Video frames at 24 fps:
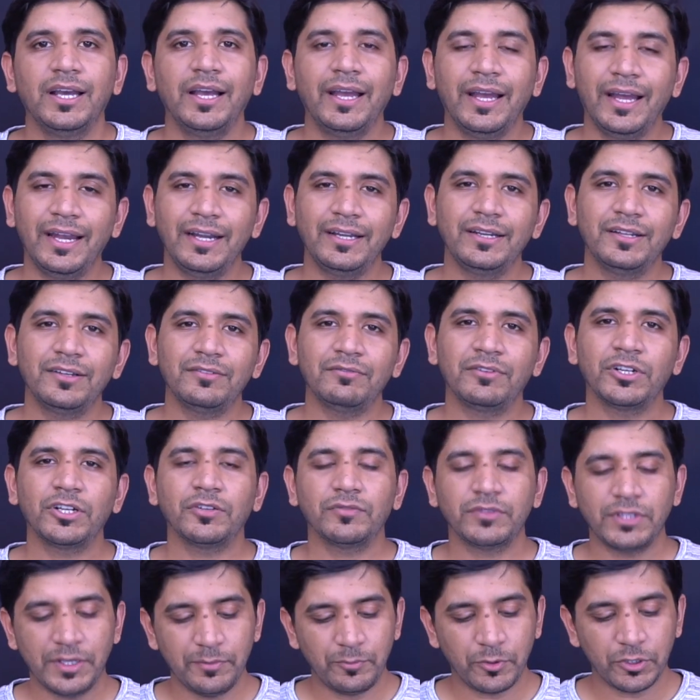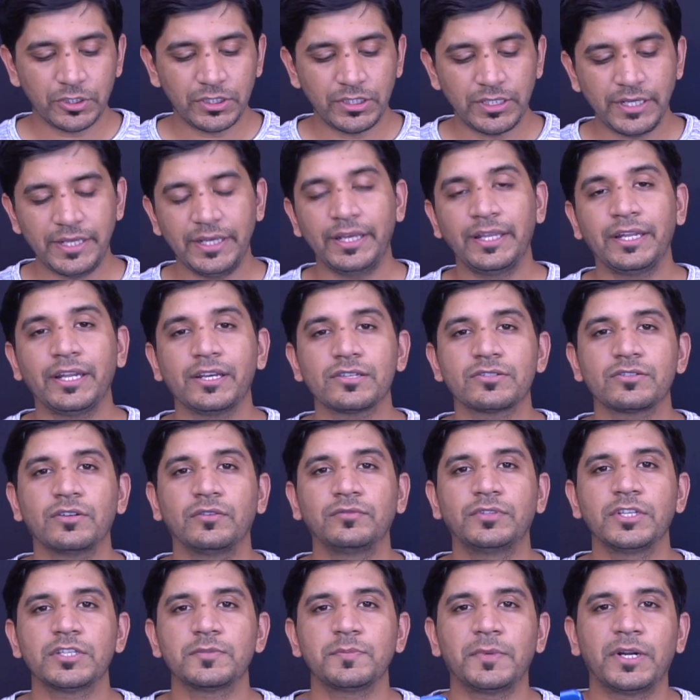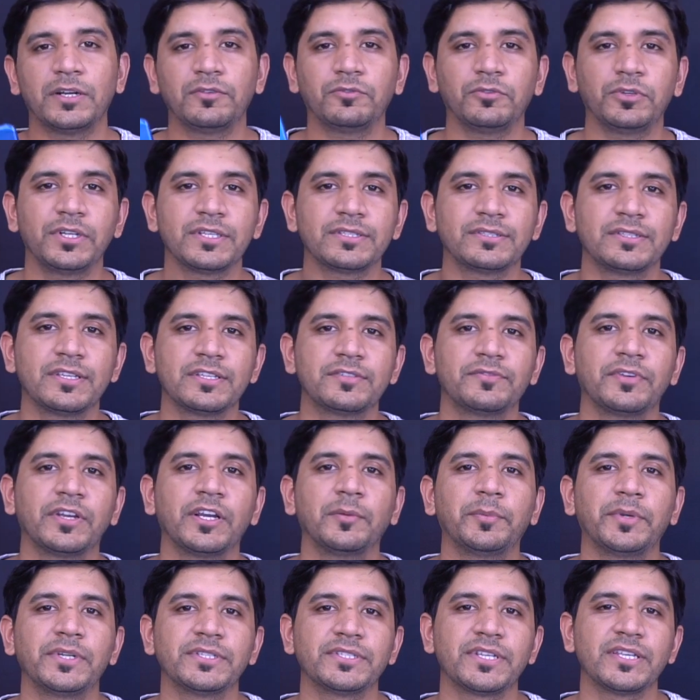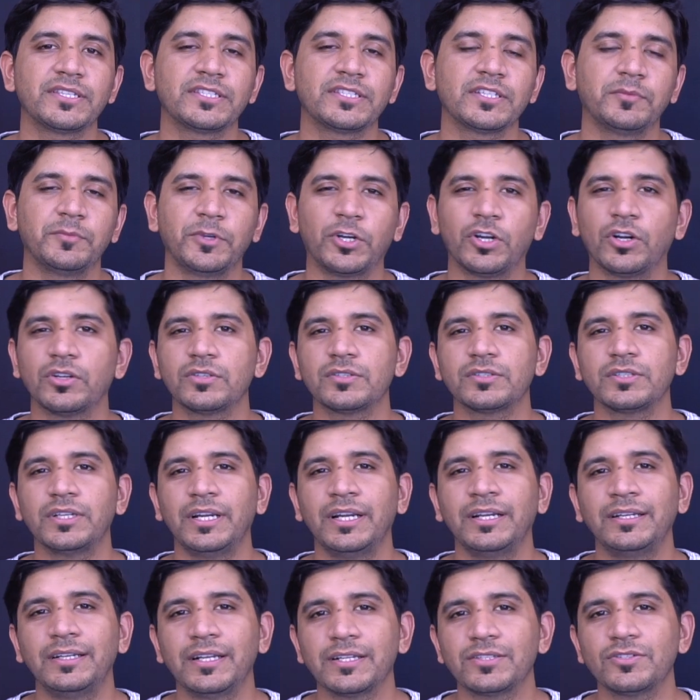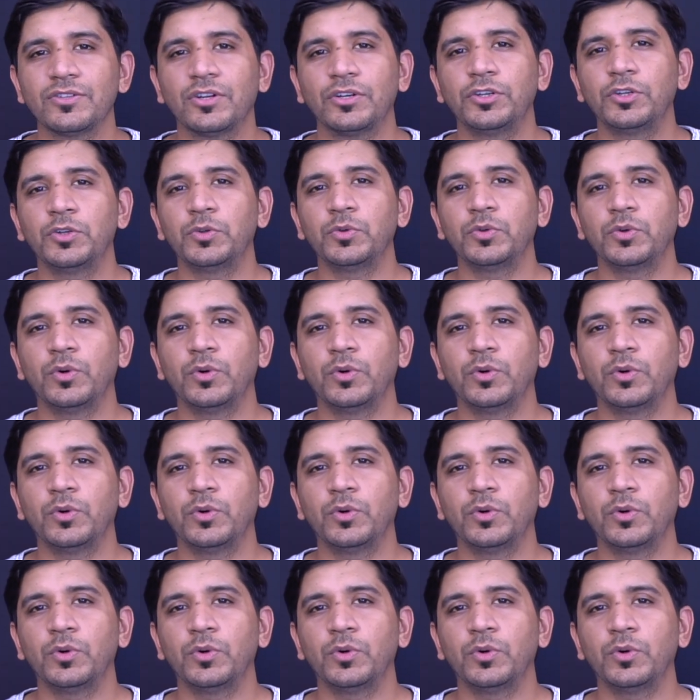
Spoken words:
And one of the important areas of this smartphone is this fingerprint sensor, because it does not do